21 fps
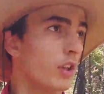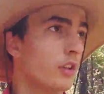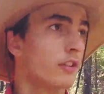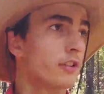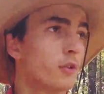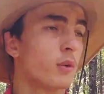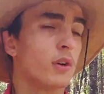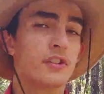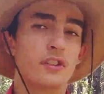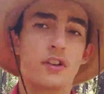
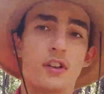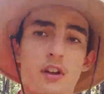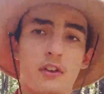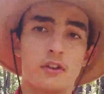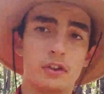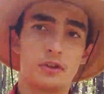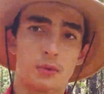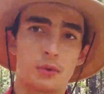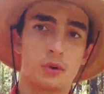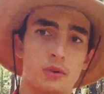So it's
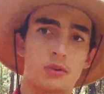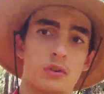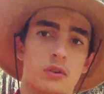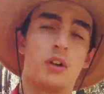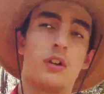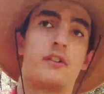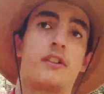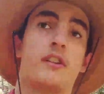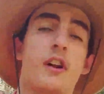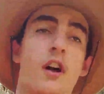
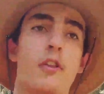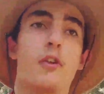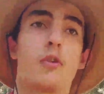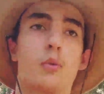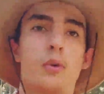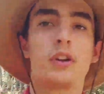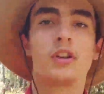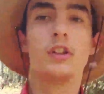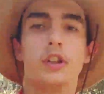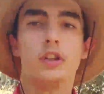another
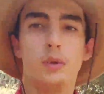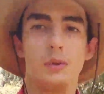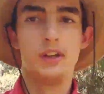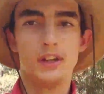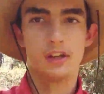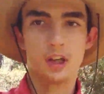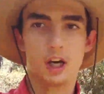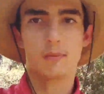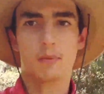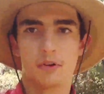really
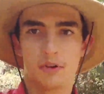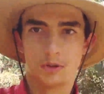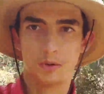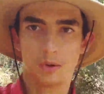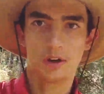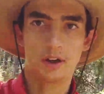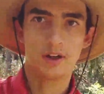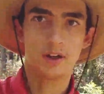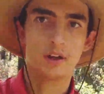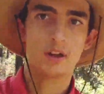unique
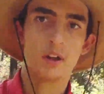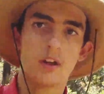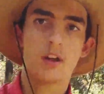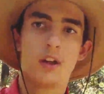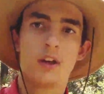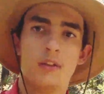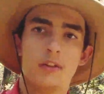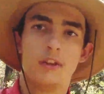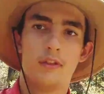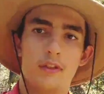opportunity
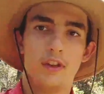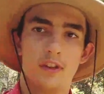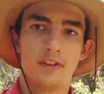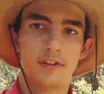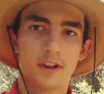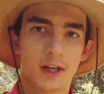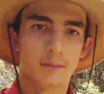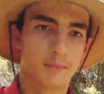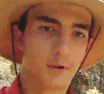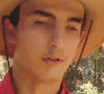that this
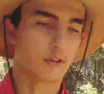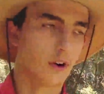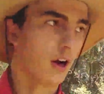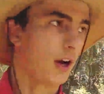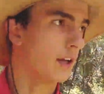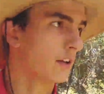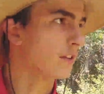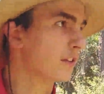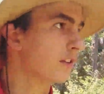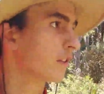site
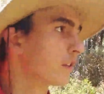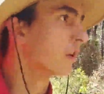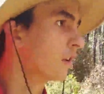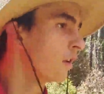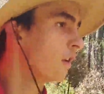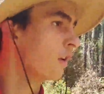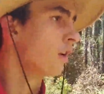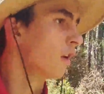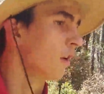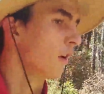provides.
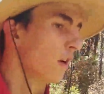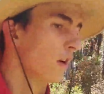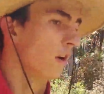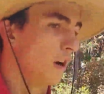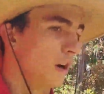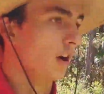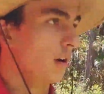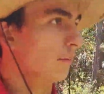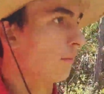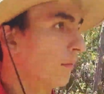
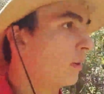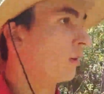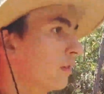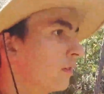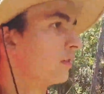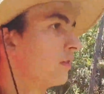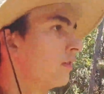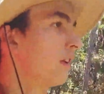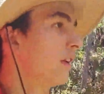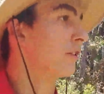
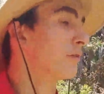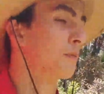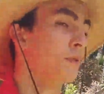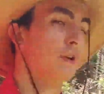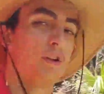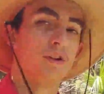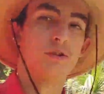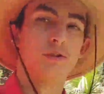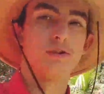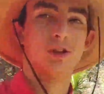That's
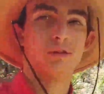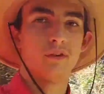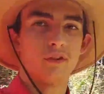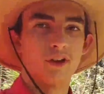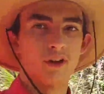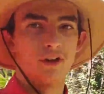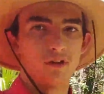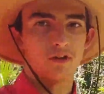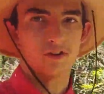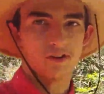pretty cool over
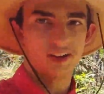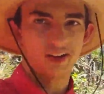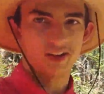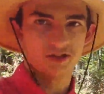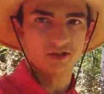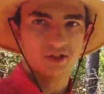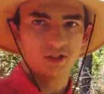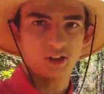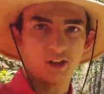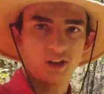there. There's
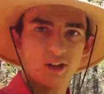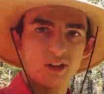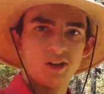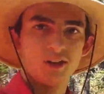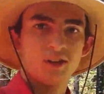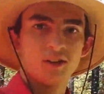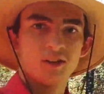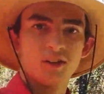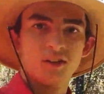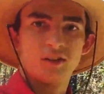actually,
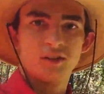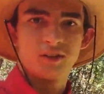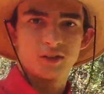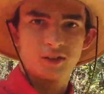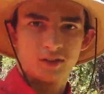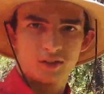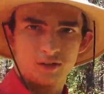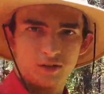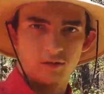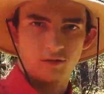
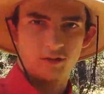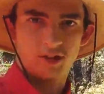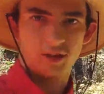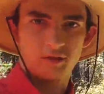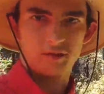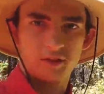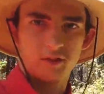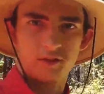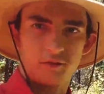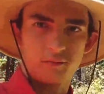I don't know
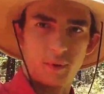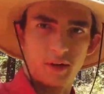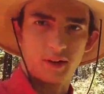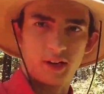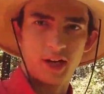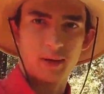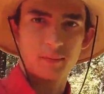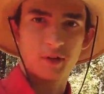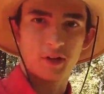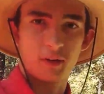if my
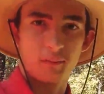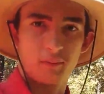camera can